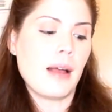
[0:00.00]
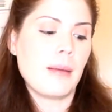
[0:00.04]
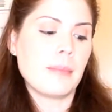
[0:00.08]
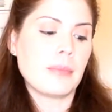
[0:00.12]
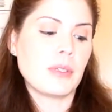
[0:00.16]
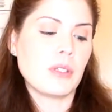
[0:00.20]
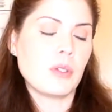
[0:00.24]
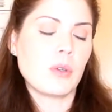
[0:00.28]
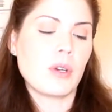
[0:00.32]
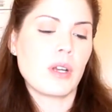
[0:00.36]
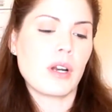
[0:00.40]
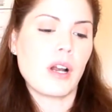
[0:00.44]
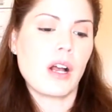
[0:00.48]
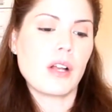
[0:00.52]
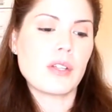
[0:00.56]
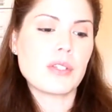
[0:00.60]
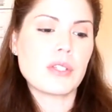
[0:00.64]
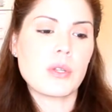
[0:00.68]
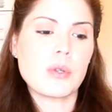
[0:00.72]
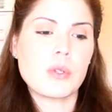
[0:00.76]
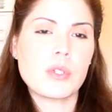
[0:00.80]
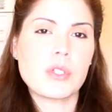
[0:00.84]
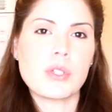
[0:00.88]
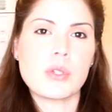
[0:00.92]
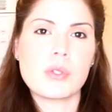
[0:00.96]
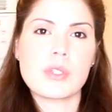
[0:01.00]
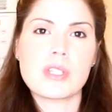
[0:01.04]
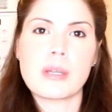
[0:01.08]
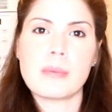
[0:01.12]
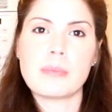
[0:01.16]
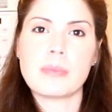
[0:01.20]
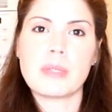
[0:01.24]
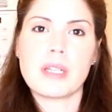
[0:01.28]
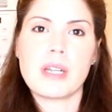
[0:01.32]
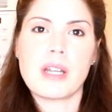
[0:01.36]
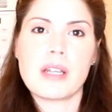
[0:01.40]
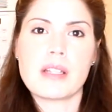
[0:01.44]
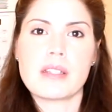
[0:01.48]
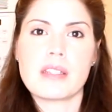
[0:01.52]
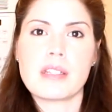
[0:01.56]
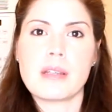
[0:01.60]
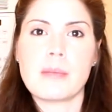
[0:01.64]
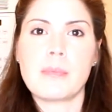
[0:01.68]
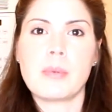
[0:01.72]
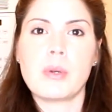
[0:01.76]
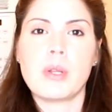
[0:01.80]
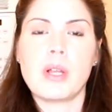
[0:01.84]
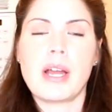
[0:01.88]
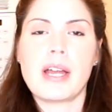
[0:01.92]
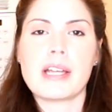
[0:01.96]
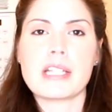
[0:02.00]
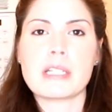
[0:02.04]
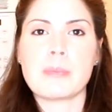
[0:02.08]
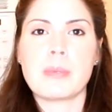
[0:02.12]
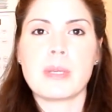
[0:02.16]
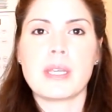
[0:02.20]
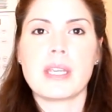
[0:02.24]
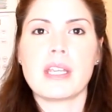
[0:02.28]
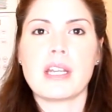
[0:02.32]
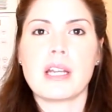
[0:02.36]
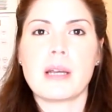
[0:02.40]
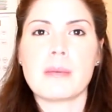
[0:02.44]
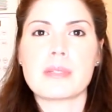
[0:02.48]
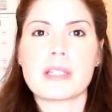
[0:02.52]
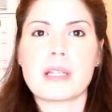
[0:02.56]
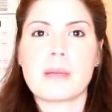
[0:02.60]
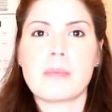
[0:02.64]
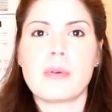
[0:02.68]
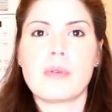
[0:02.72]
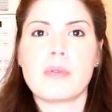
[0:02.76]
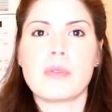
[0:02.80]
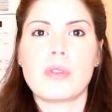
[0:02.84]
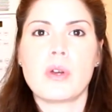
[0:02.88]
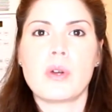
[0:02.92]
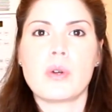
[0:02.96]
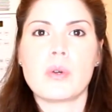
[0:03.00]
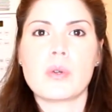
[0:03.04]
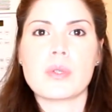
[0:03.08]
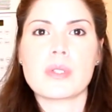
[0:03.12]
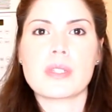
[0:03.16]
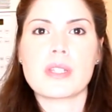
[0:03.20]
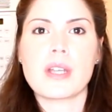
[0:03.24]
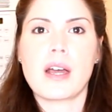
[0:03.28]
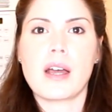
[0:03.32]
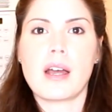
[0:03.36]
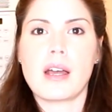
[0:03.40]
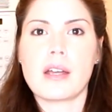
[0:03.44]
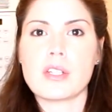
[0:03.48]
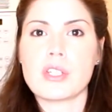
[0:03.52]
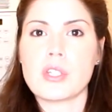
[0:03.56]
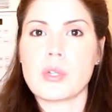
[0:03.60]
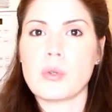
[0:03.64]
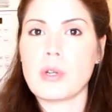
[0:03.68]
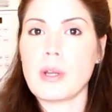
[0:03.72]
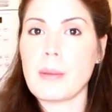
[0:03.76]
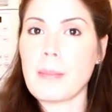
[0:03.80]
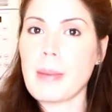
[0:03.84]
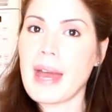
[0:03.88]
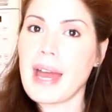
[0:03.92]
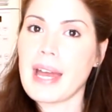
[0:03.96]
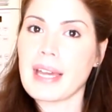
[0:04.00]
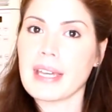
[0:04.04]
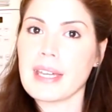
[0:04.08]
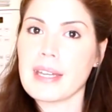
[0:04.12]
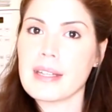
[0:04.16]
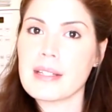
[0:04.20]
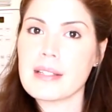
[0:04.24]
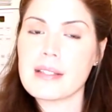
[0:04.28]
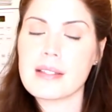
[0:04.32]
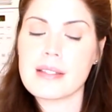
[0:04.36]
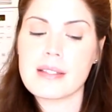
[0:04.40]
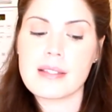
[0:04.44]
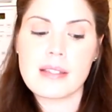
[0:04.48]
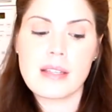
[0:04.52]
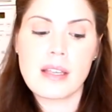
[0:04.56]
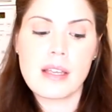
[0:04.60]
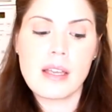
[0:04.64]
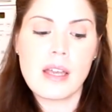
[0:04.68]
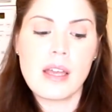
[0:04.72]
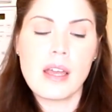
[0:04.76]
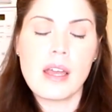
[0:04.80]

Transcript: You could also do something as simple as picking up some of those tuna packets,